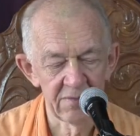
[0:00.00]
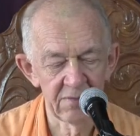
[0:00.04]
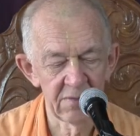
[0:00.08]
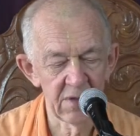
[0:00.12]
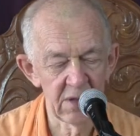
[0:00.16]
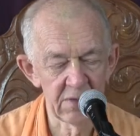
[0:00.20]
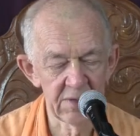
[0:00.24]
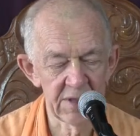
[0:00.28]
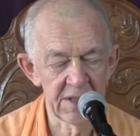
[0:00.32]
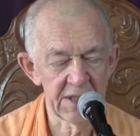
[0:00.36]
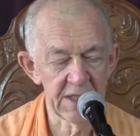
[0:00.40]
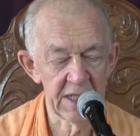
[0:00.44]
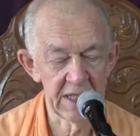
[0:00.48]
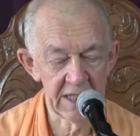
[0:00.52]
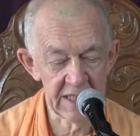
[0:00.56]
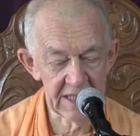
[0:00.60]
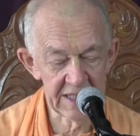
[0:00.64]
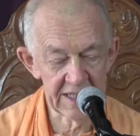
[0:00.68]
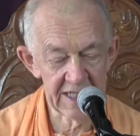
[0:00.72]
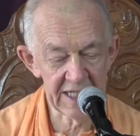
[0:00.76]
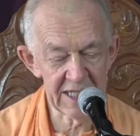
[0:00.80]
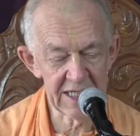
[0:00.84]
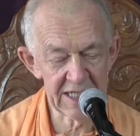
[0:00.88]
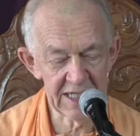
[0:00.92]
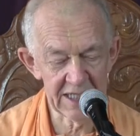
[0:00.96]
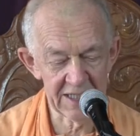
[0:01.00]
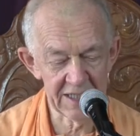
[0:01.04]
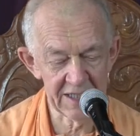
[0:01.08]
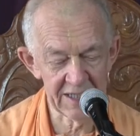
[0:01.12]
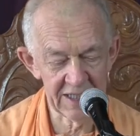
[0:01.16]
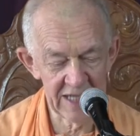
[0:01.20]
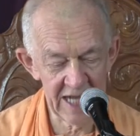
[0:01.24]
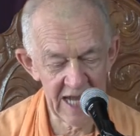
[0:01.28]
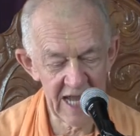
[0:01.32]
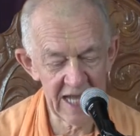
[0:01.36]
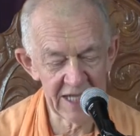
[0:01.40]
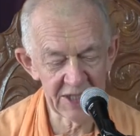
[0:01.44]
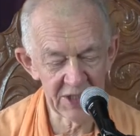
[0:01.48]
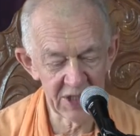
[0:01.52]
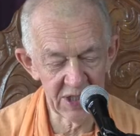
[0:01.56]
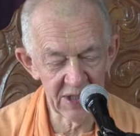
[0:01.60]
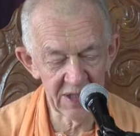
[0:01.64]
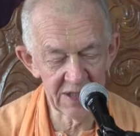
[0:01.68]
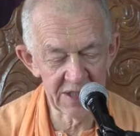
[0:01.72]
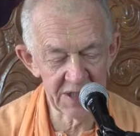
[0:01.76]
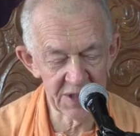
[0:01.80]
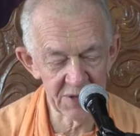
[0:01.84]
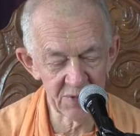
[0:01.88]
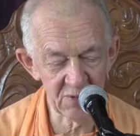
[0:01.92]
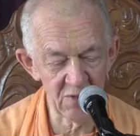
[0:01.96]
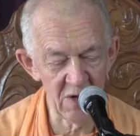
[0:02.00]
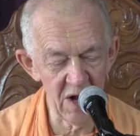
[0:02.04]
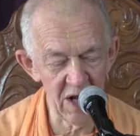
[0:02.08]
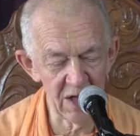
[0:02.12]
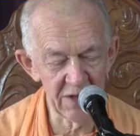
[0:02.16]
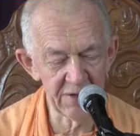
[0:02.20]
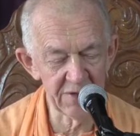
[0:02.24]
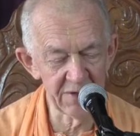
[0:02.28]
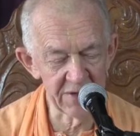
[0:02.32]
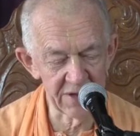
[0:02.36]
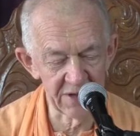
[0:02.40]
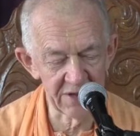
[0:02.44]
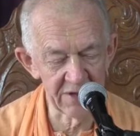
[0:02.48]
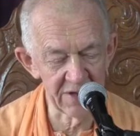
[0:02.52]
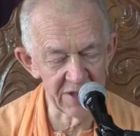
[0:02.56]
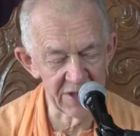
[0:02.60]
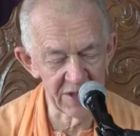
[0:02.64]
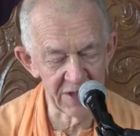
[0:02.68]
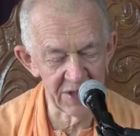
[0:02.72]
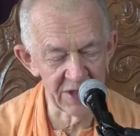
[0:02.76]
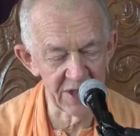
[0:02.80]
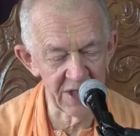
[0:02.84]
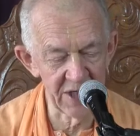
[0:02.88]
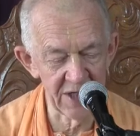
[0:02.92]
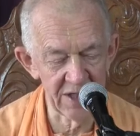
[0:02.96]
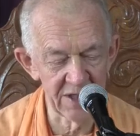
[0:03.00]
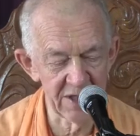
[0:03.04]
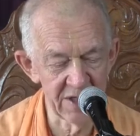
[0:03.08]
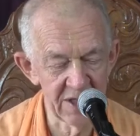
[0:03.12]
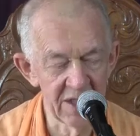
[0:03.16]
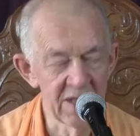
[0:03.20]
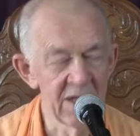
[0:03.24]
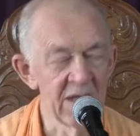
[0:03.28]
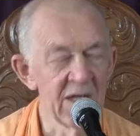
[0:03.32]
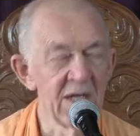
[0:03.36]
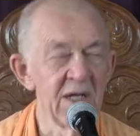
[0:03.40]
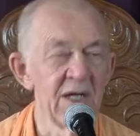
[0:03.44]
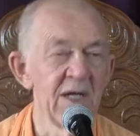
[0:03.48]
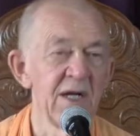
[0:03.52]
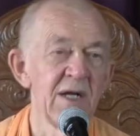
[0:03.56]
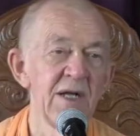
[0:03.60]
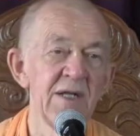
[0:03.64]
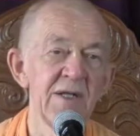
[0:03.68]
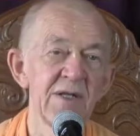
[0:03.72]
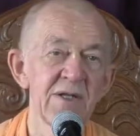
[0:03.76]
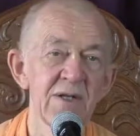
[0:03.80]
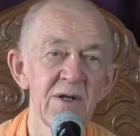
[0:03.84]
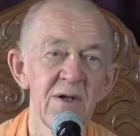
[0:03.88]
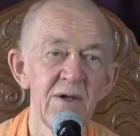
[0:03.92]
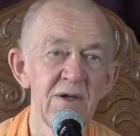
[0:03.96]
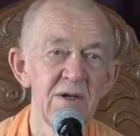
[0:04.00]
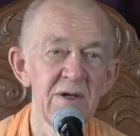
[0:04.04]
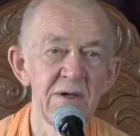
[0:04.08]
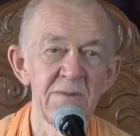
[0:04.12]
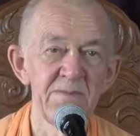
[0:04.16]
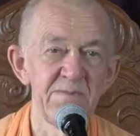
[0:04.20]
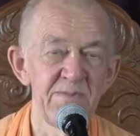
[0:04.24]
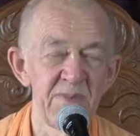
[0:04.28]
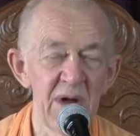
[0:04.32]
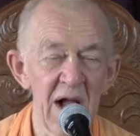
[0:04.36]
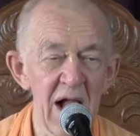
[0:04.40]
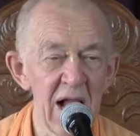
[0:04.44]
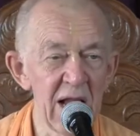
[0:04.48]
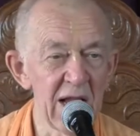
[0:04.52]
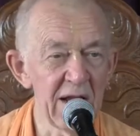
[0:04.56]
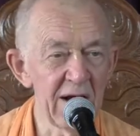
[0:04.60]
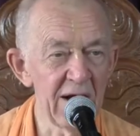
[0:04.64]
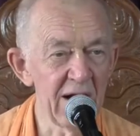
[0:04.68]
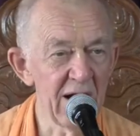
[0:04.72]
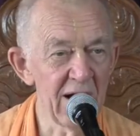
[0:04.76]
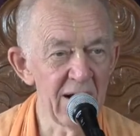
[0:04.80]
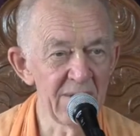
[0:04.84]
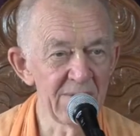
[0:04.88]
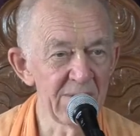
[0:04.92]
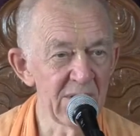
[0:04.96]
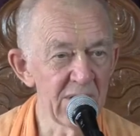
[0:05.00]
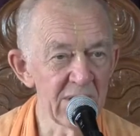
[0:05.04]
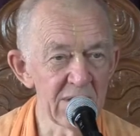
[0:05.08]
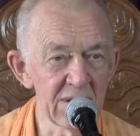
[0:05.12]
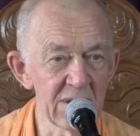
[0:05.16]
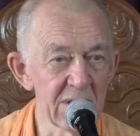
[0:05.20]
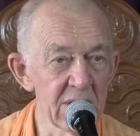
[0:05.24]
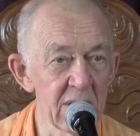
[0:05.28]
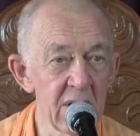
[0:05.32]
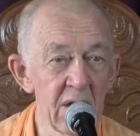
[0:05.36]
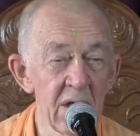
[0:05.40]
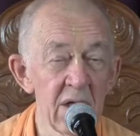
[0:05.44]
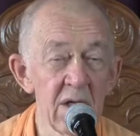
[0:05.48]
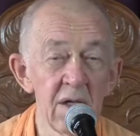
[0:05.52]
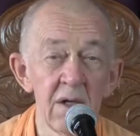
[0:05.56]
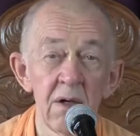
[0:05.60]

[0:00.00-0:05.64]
Well, he, he did it. He actually swallowed Krishna. And so Lord Balaram is